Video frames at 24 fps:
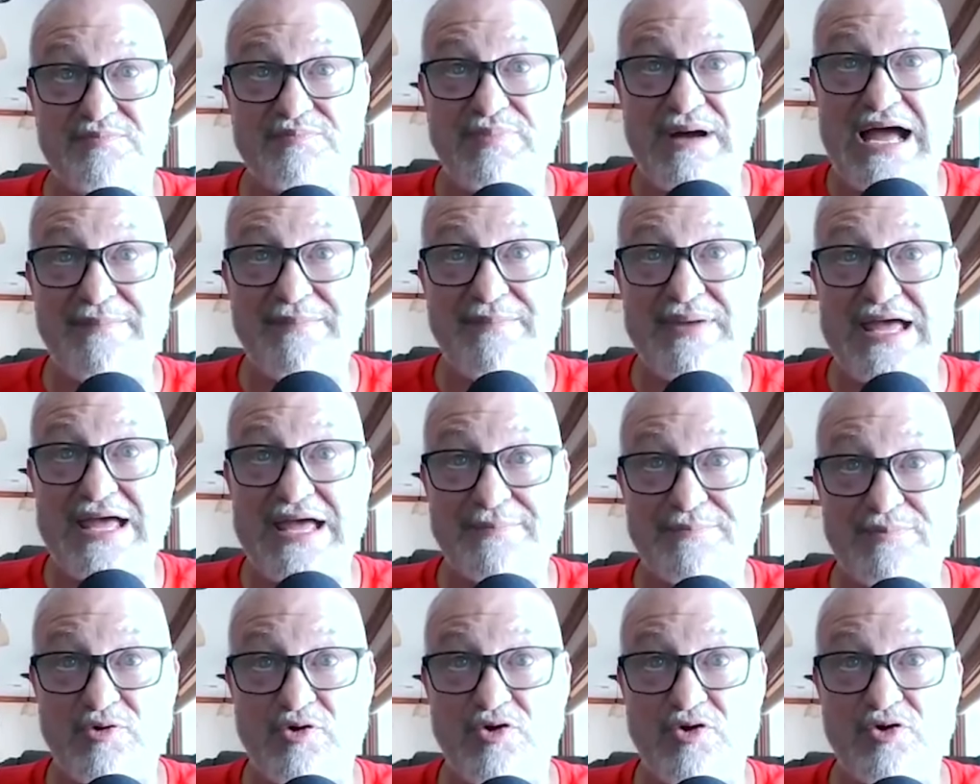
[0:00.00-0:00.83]

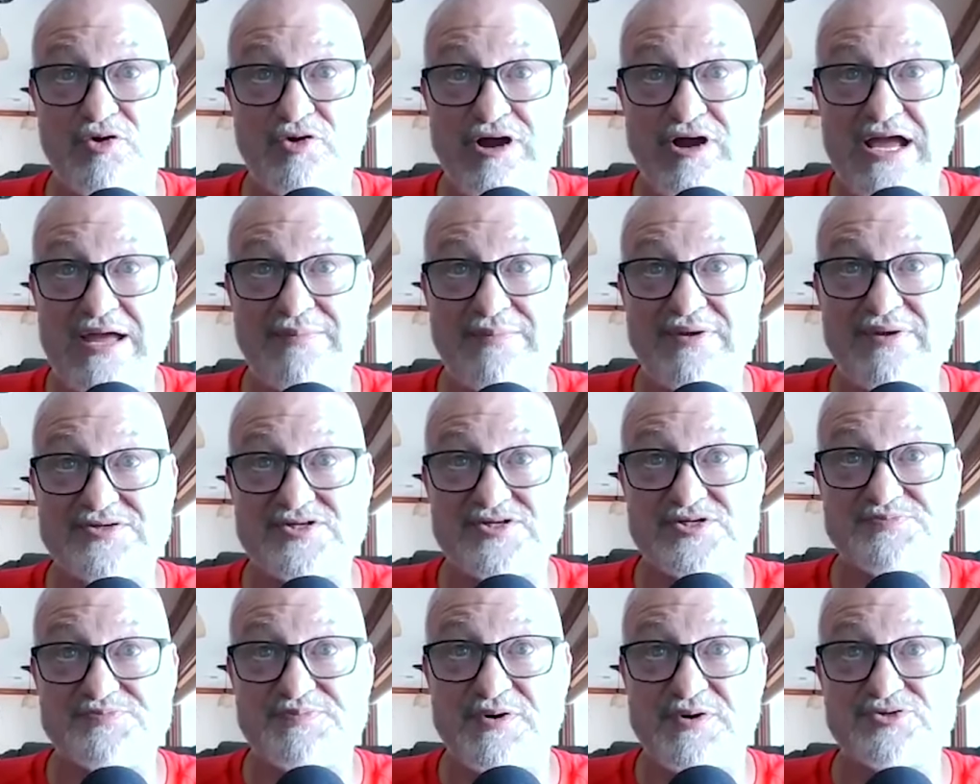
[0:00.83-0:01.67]
buyback program
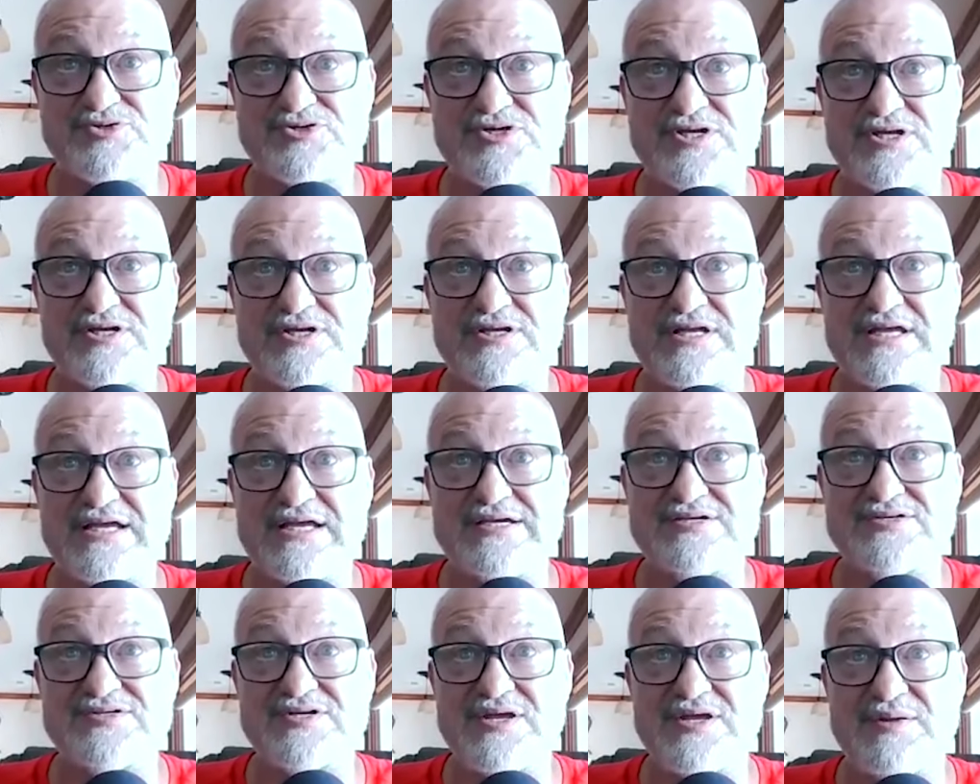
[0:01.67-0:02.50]
as it's posted
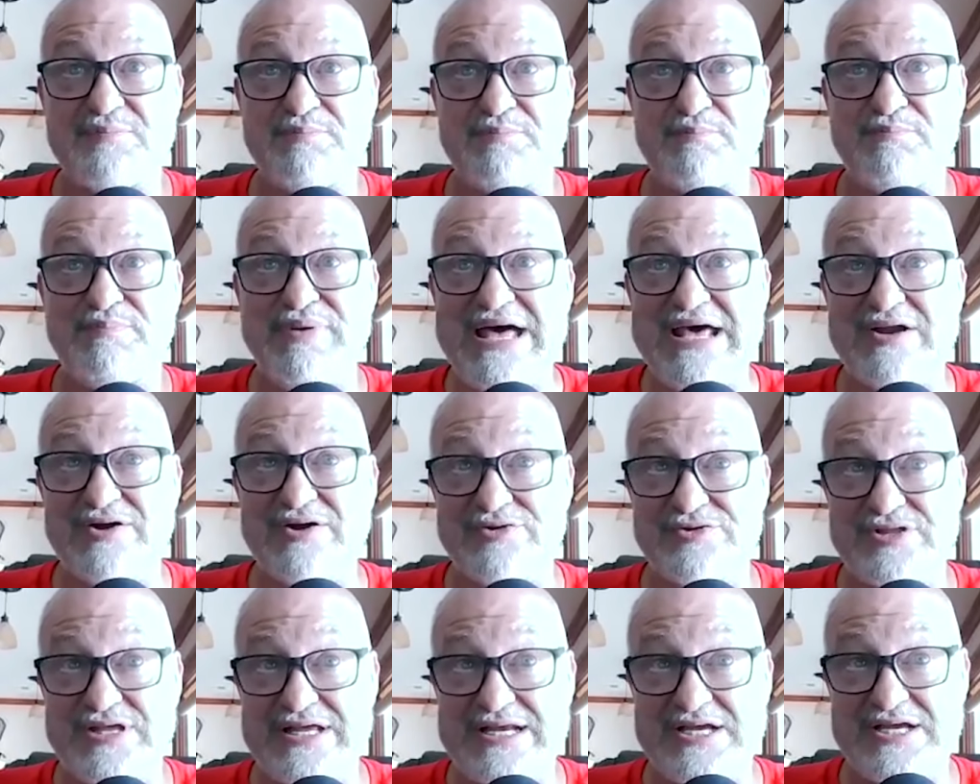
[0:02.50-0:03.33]
is eh,
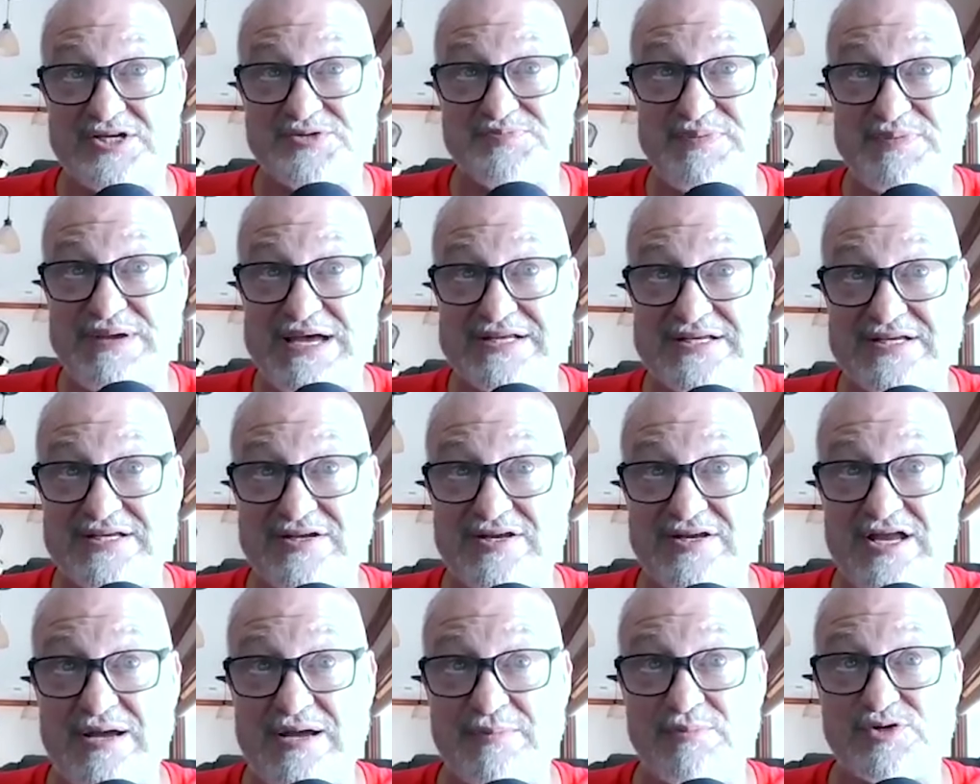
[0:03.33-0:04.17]
better than
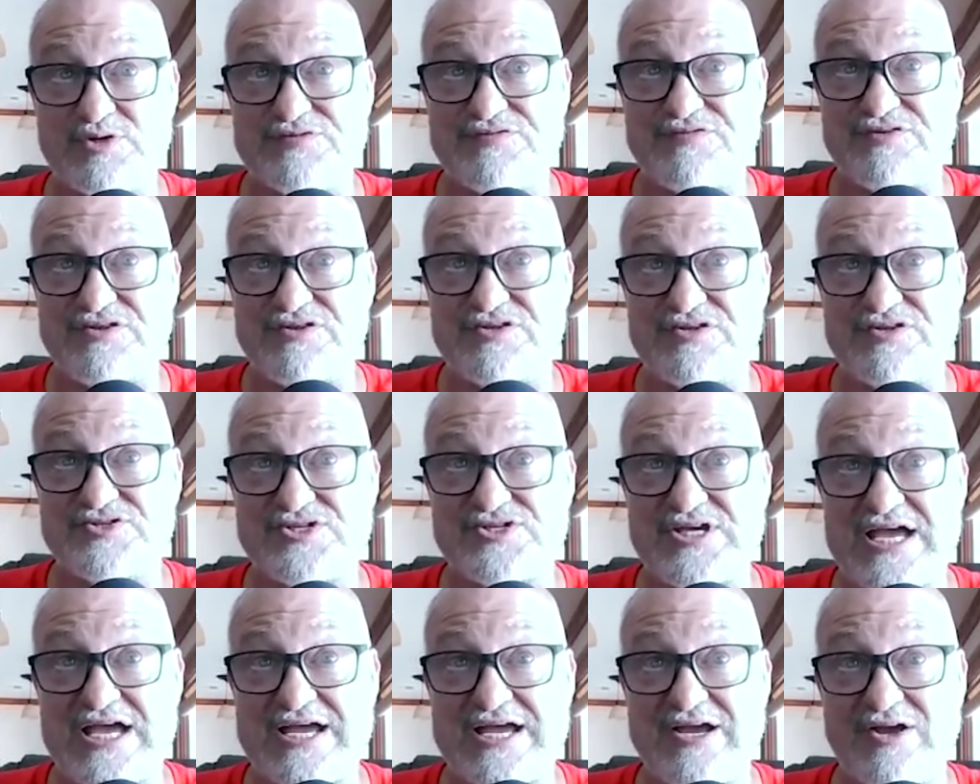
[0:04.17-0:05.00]
expected numbers for the
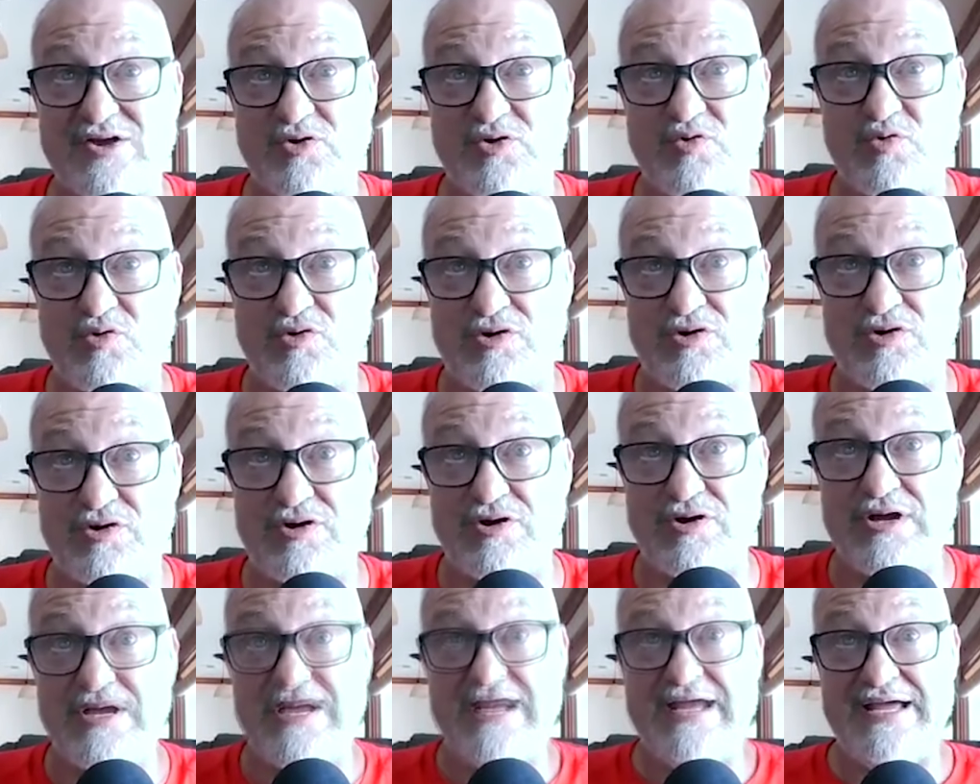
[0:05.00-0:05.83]
second
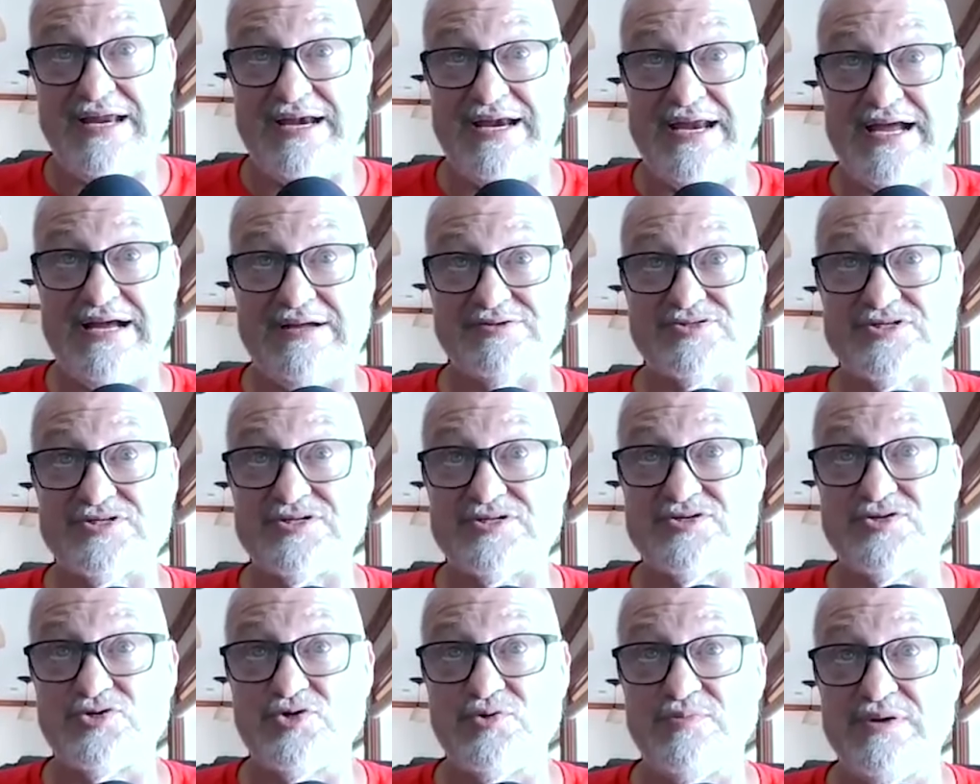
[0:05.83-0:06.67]
quarter announced to
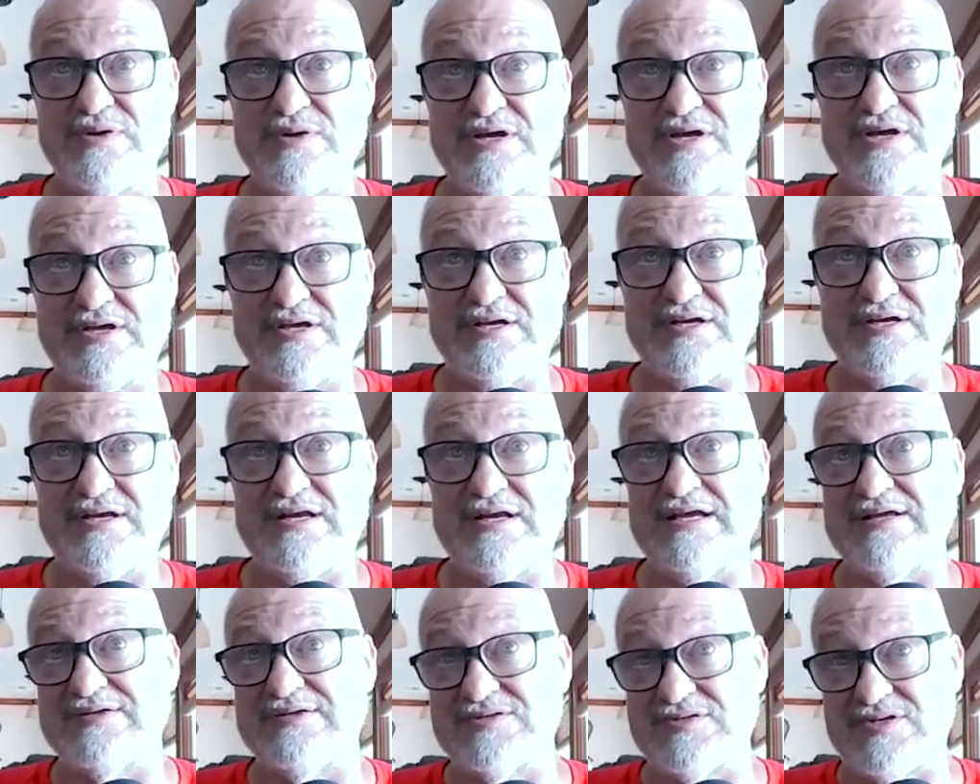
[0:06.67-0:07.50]
2 billion
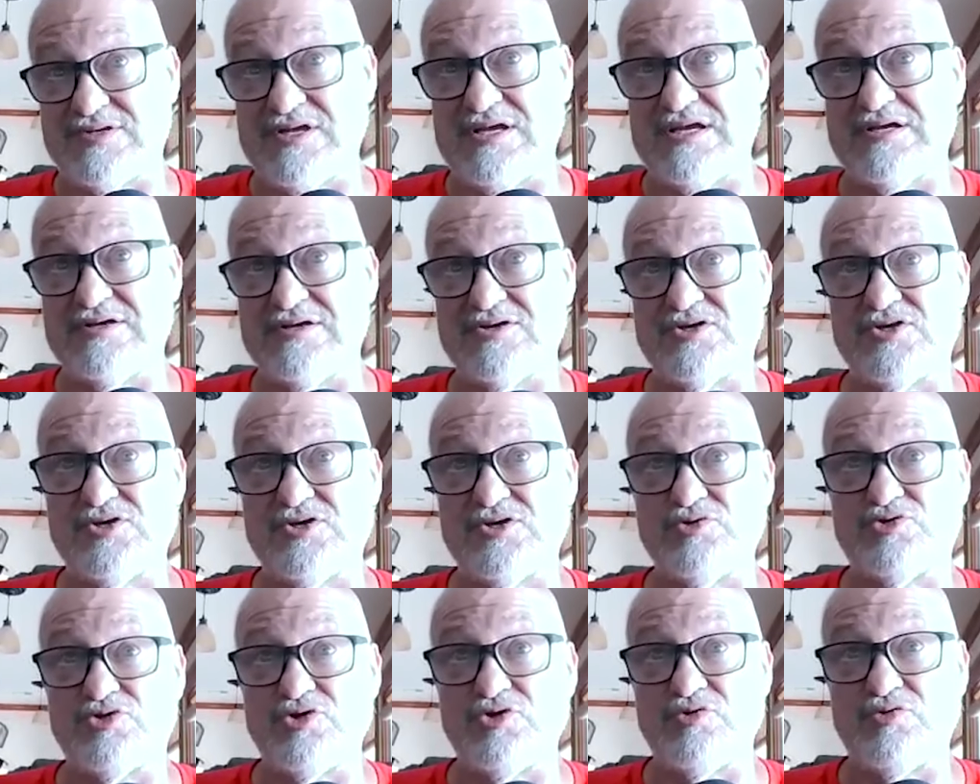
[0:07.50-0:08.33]
in in
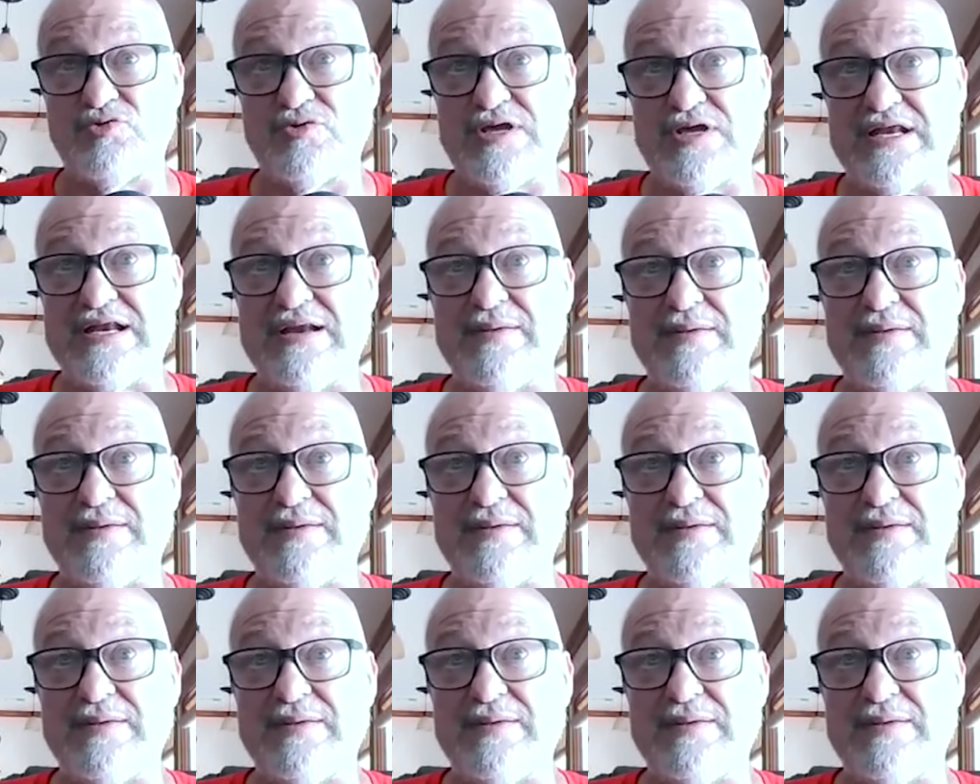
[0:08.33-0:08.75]
Q2 an